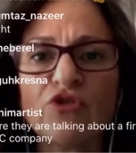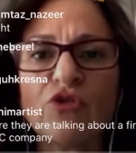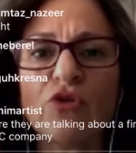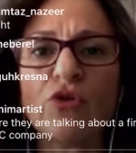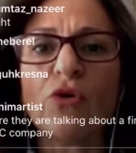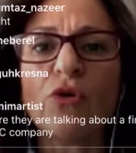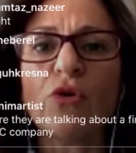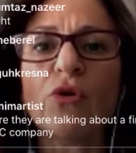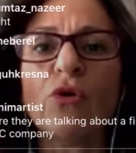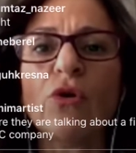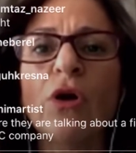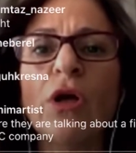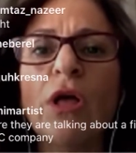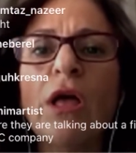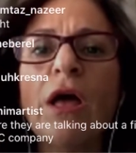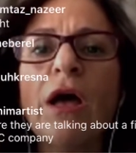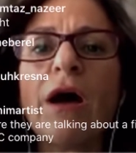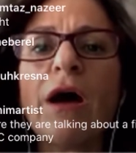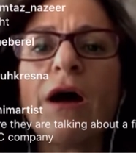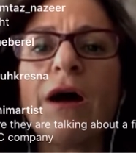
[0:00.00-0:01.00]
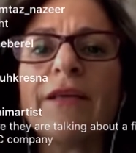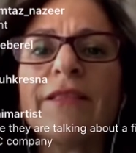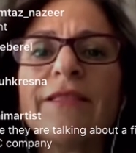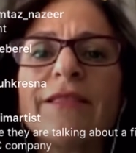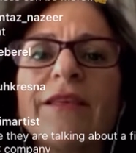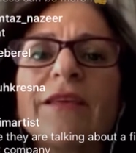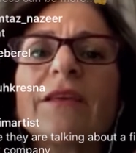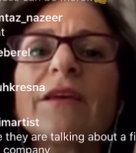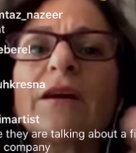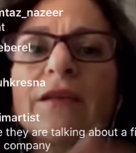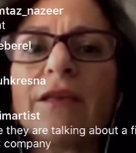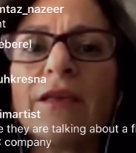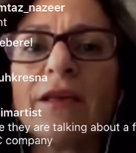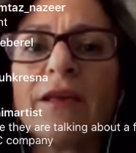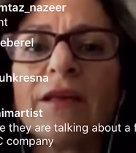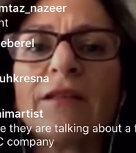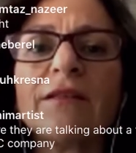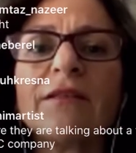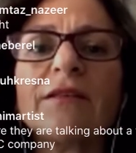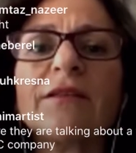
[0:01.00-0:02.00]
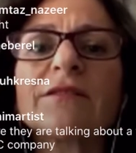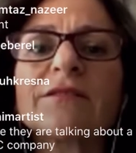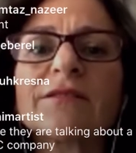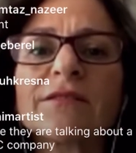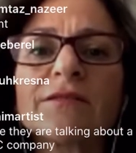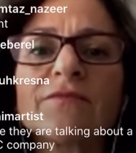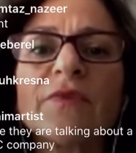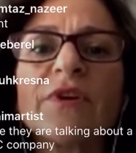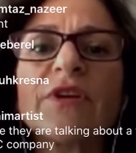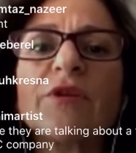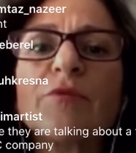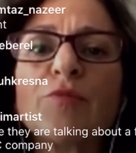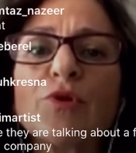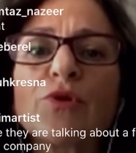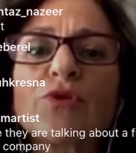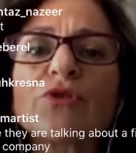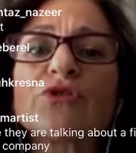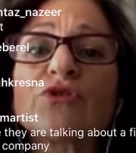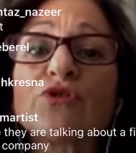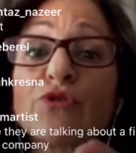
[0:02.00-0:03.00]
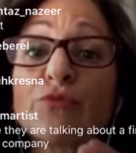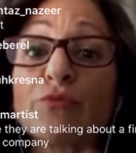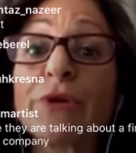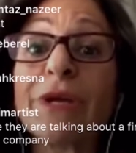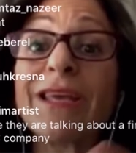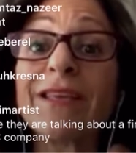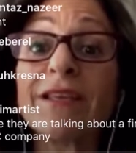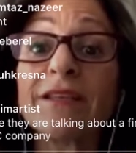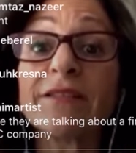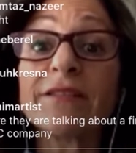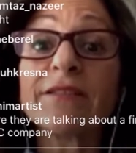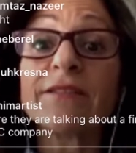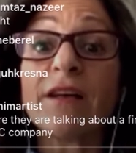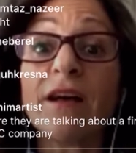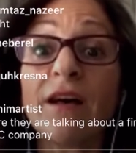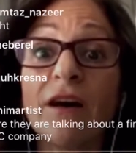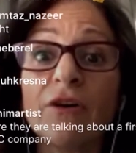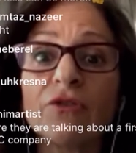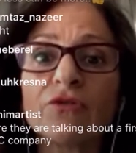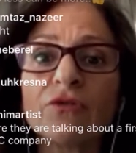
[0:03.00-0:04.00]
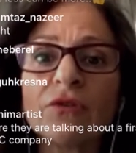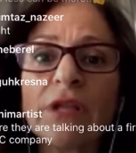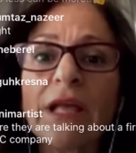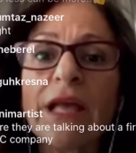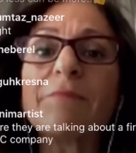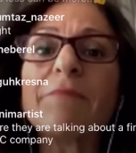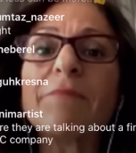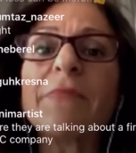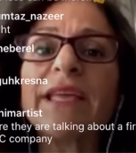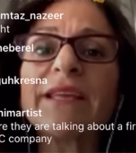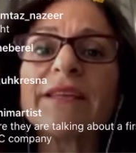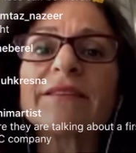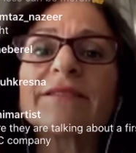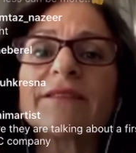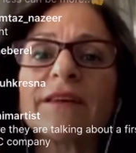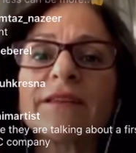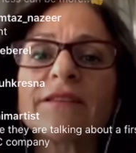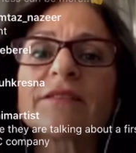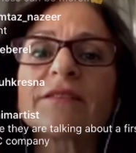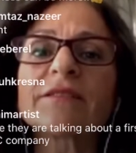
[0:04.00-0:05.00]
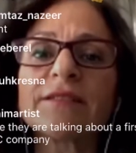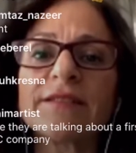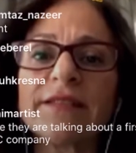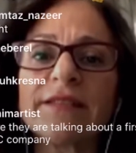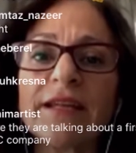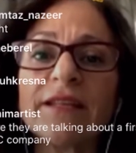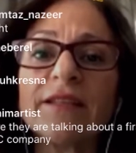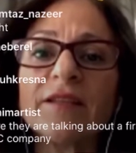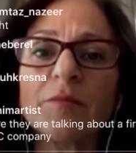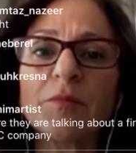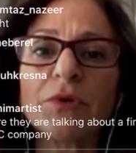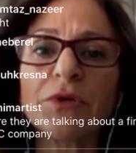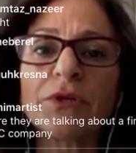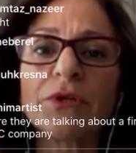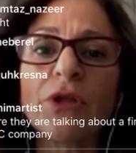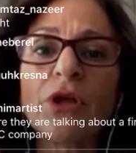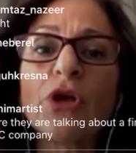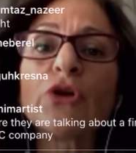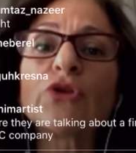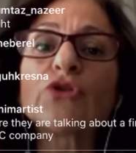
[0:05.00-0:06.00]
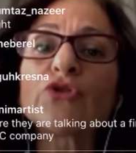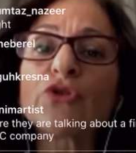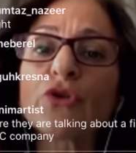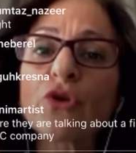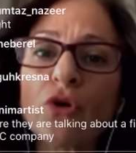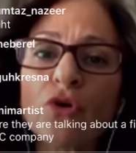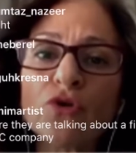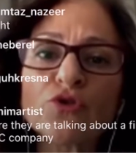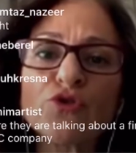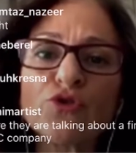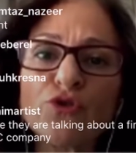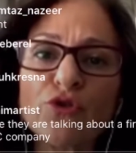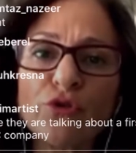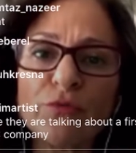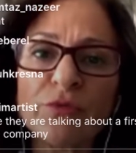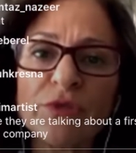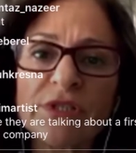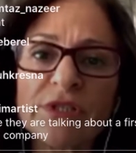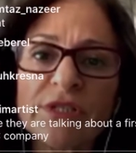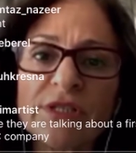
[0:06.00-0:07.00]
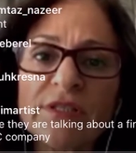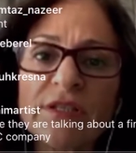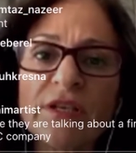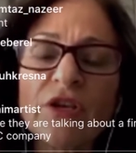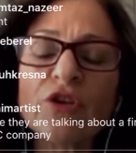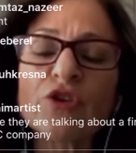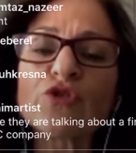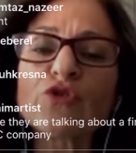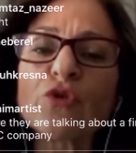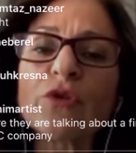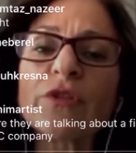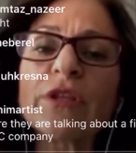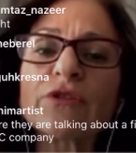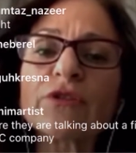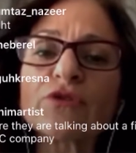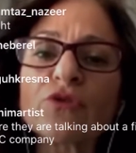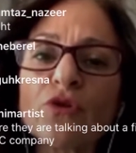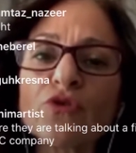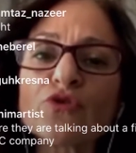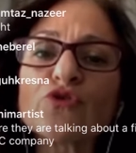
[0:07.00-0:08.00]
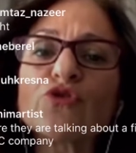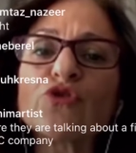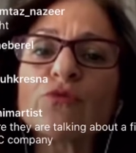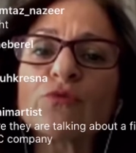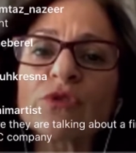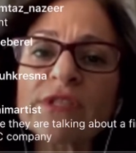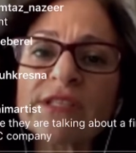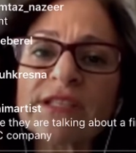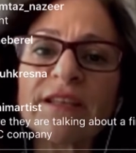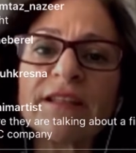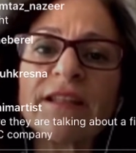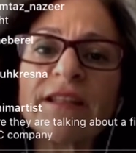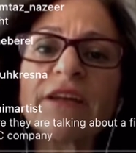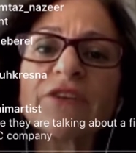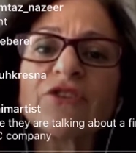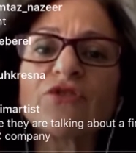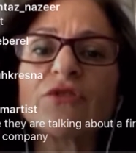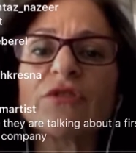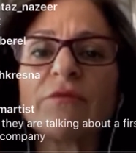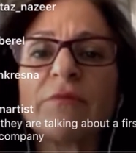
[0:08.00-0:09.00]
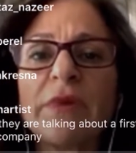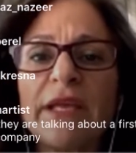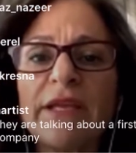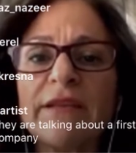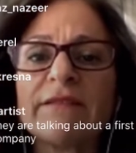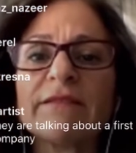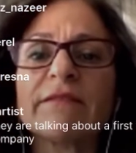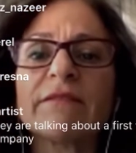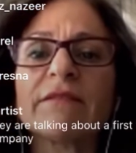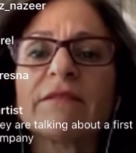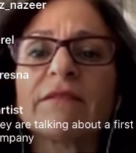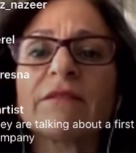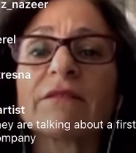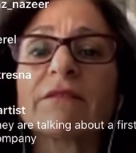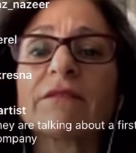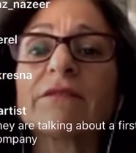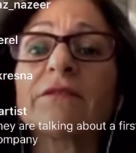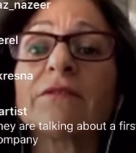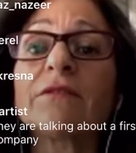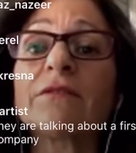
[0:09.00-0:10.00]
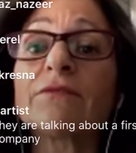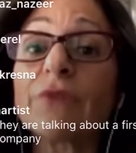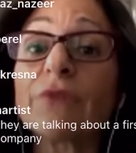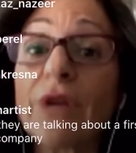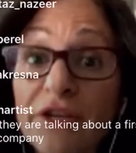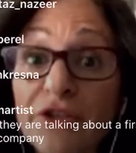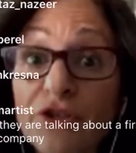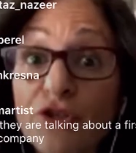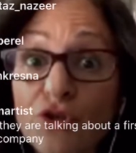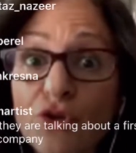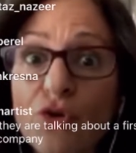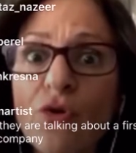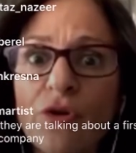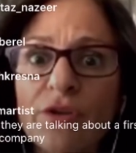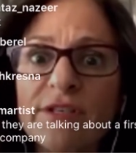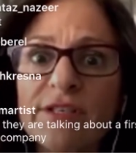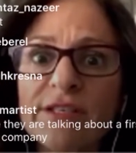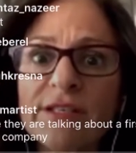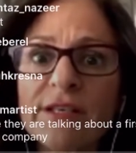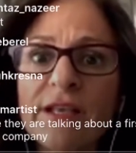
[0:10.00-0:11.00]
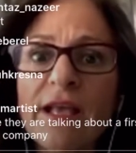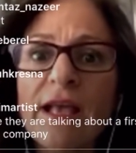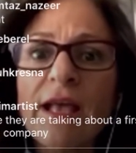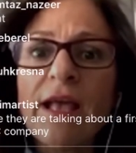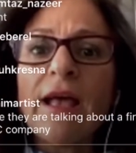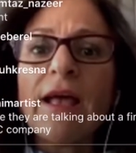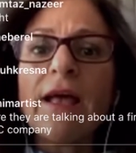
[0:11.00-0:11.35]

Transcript: So I think, again, it's very important to break it down and make it understandable to consumers so that consumers can actually make the right choice.